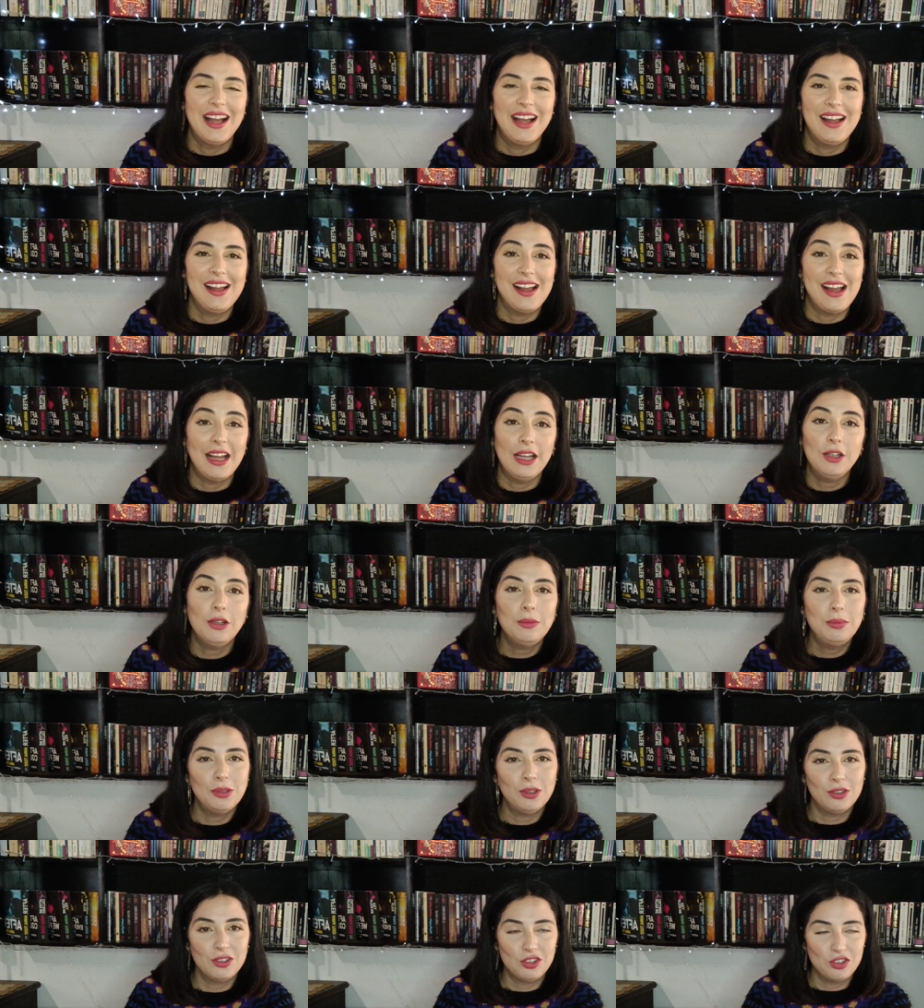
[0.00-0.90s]
I
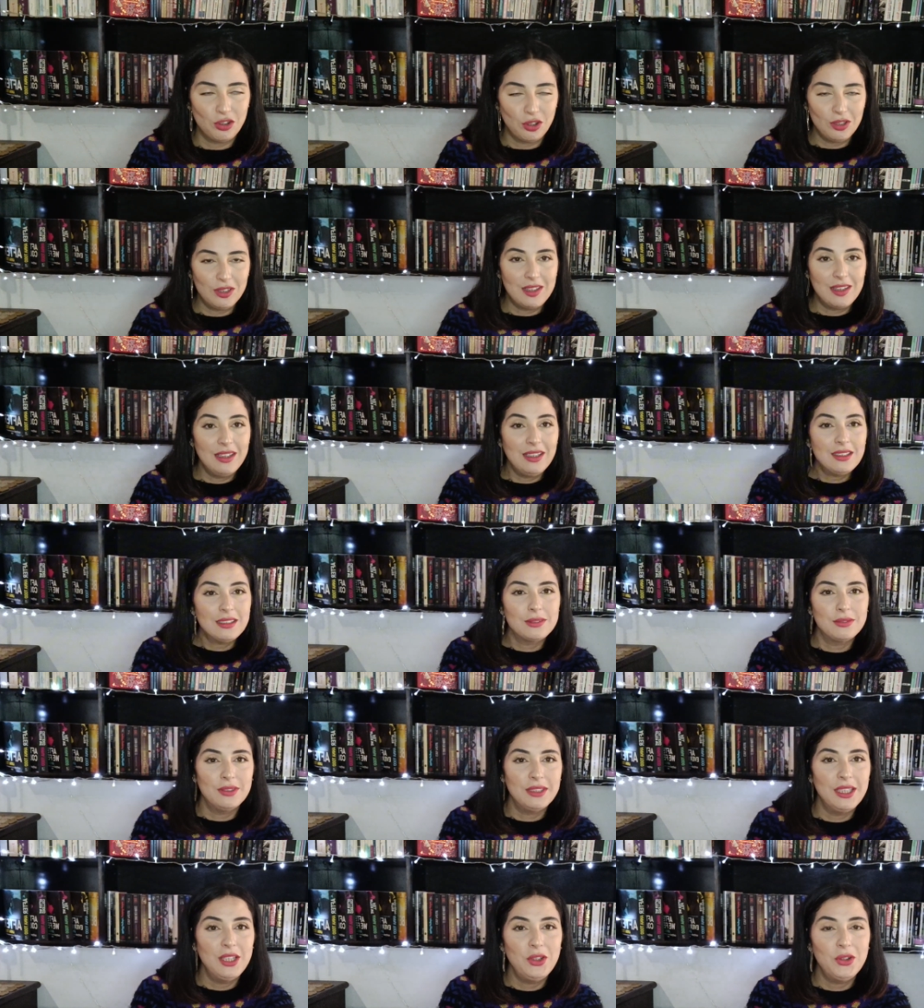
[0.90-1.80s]
hope you enjoyed this
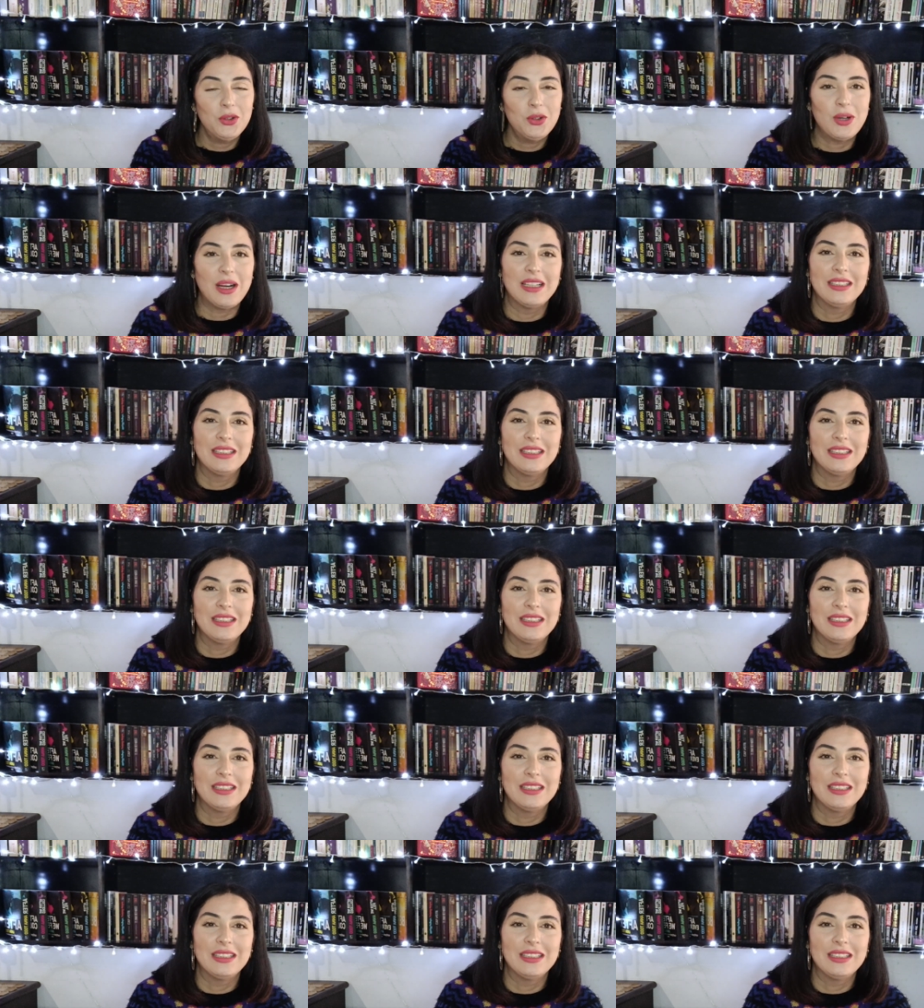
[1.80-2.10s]
video,